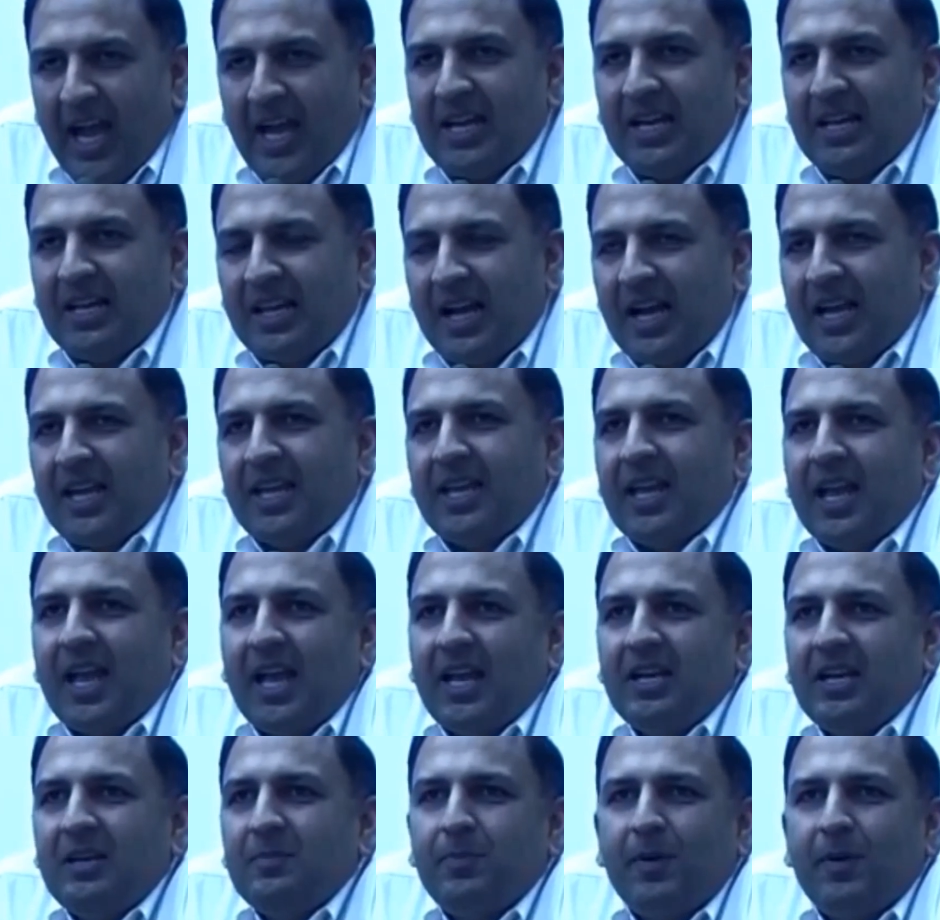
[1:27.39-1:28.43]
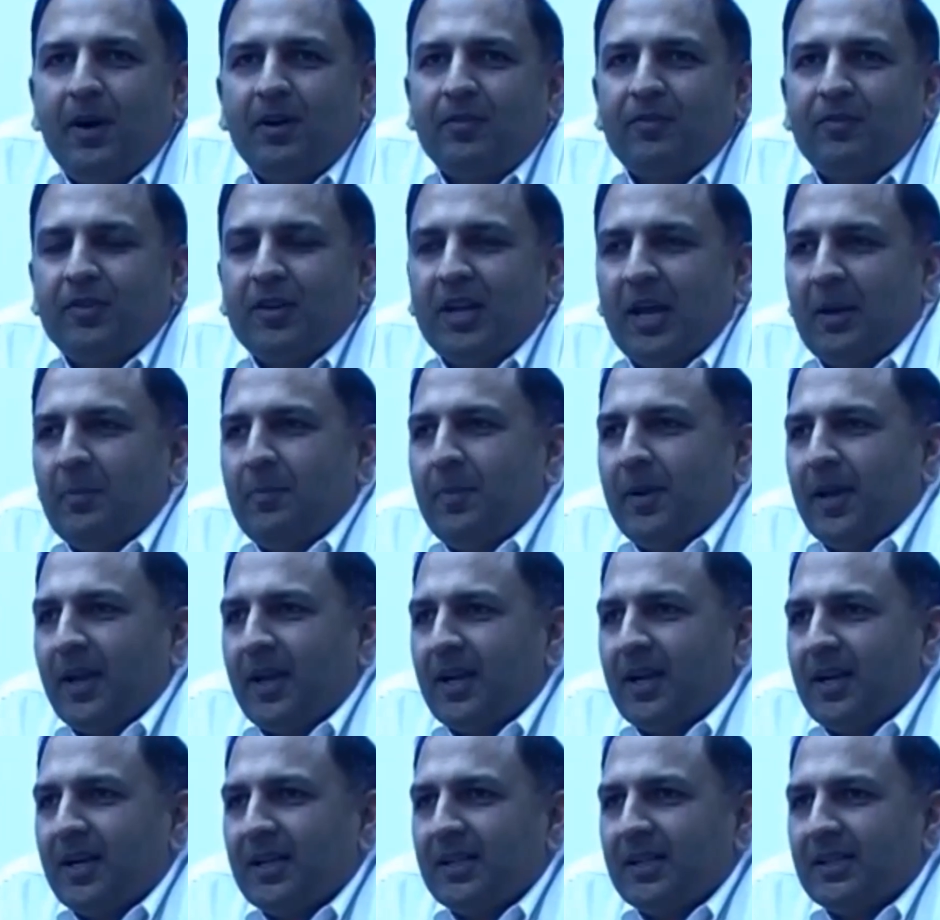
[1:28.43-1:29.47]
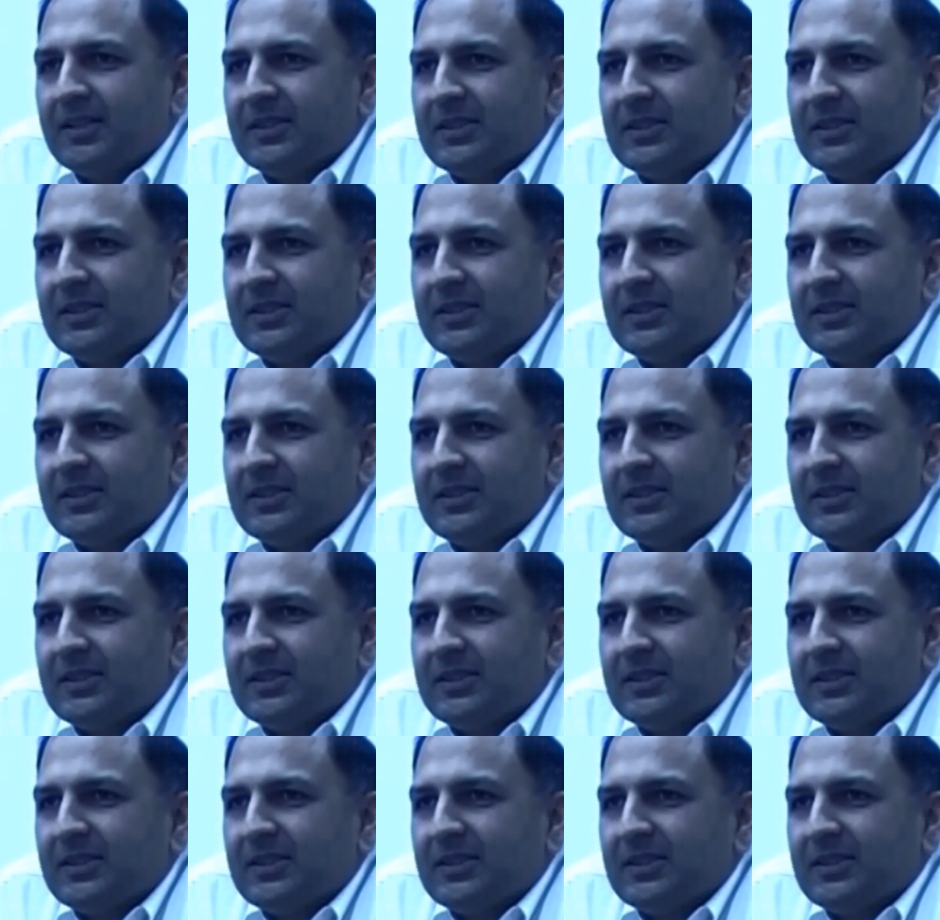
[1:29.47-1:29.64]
And like any powerful epic,